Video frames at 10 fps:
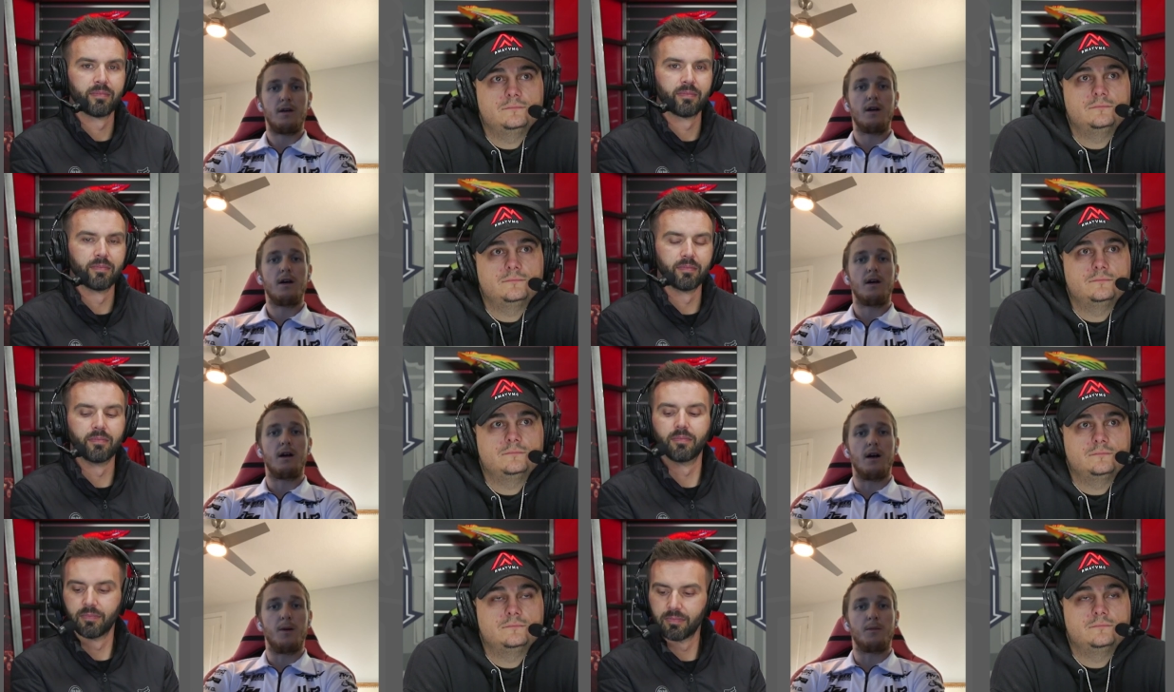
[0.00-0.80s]

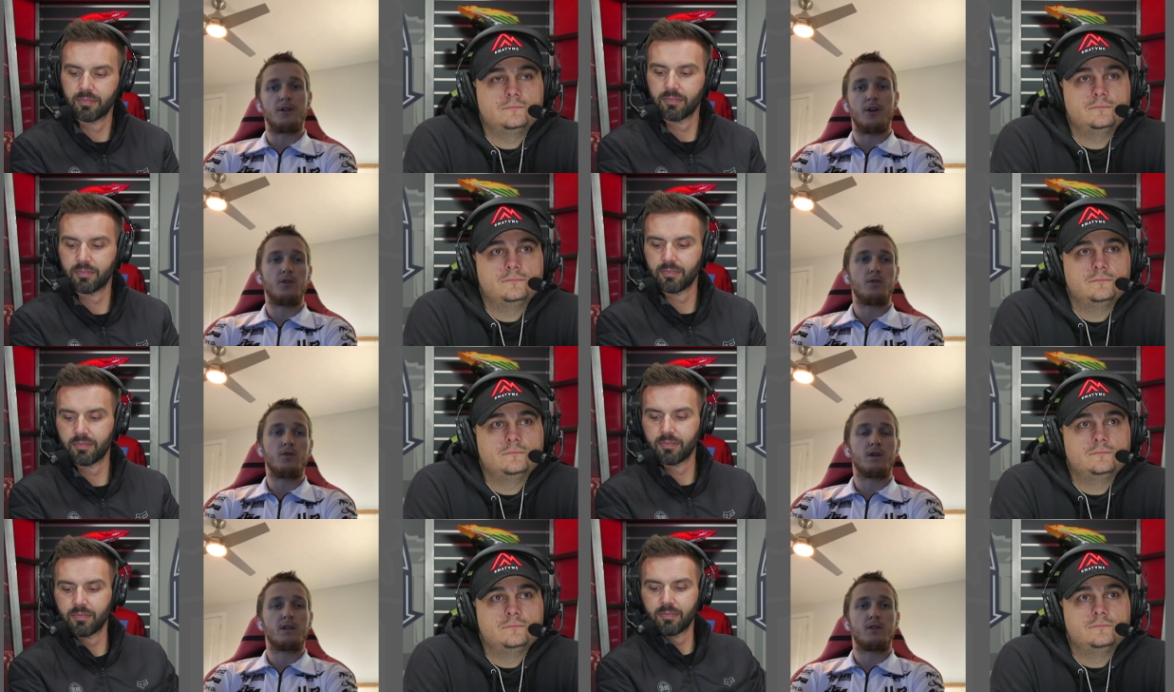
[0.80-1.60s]
Speaker 1: Mm-hmm. Um, you know, you,
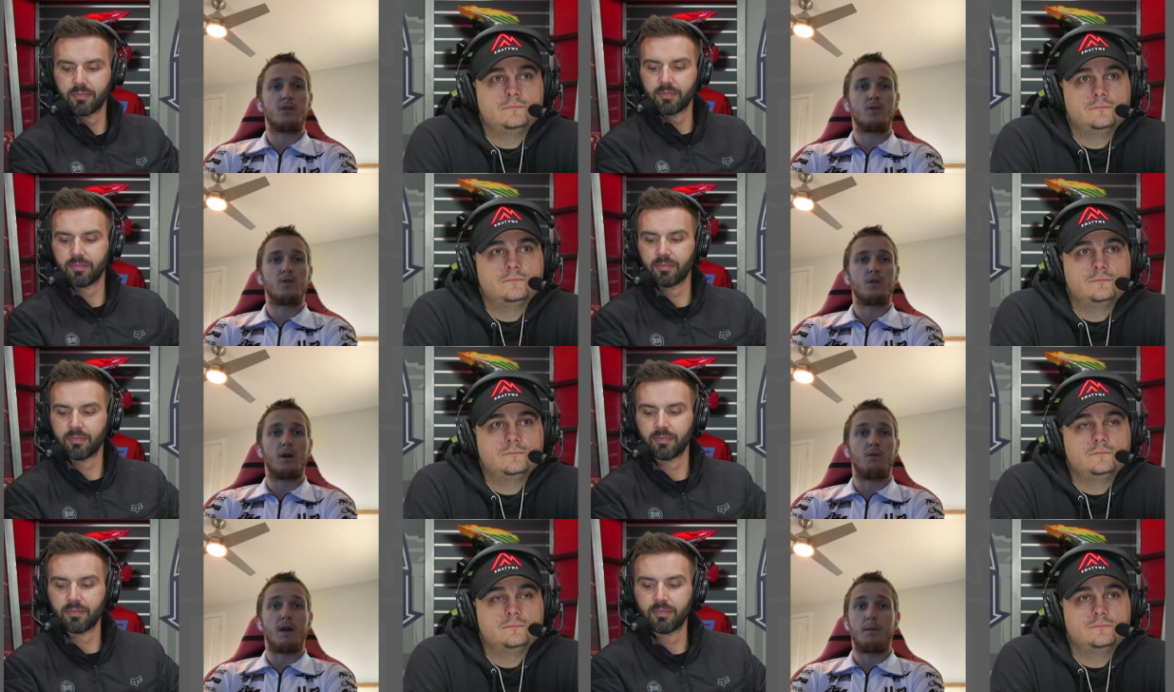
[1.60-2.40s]
you get to
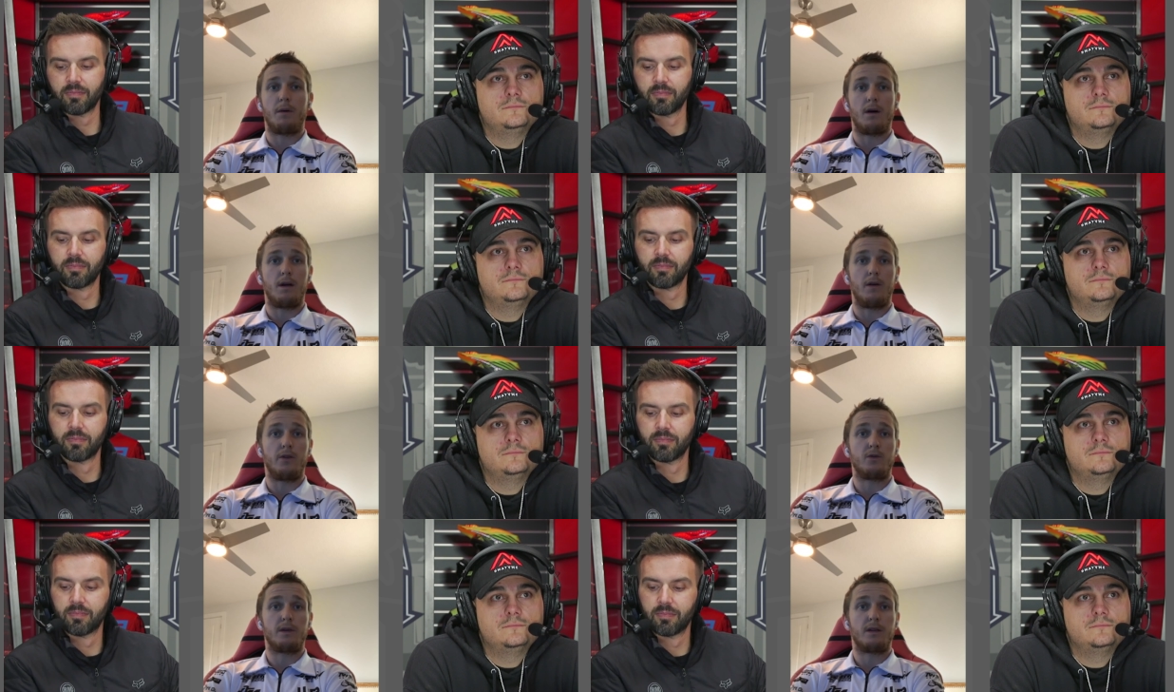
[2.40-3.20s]
uh, Redbud or
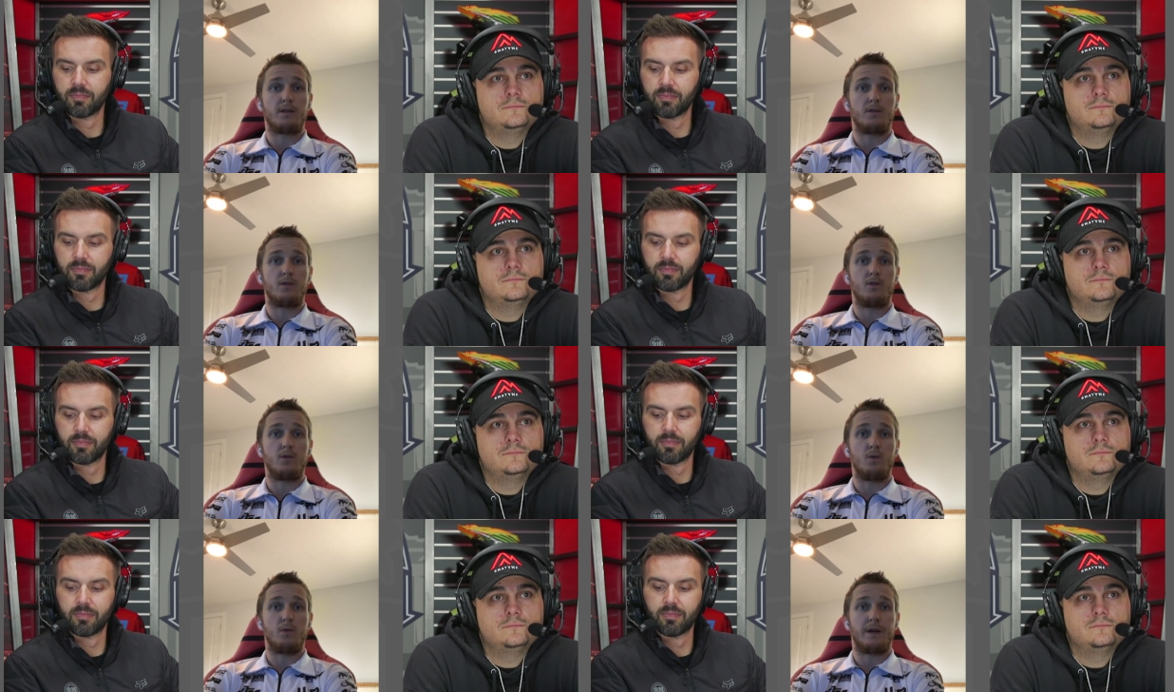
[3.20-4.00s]
you get
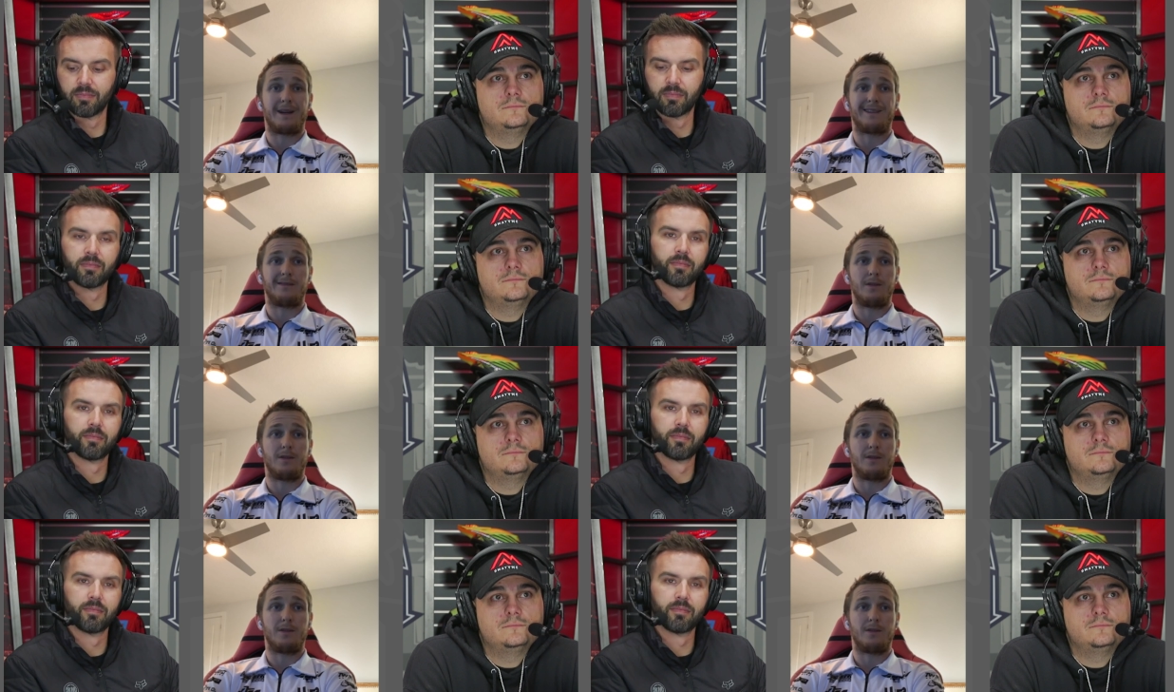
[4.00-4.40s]
to like,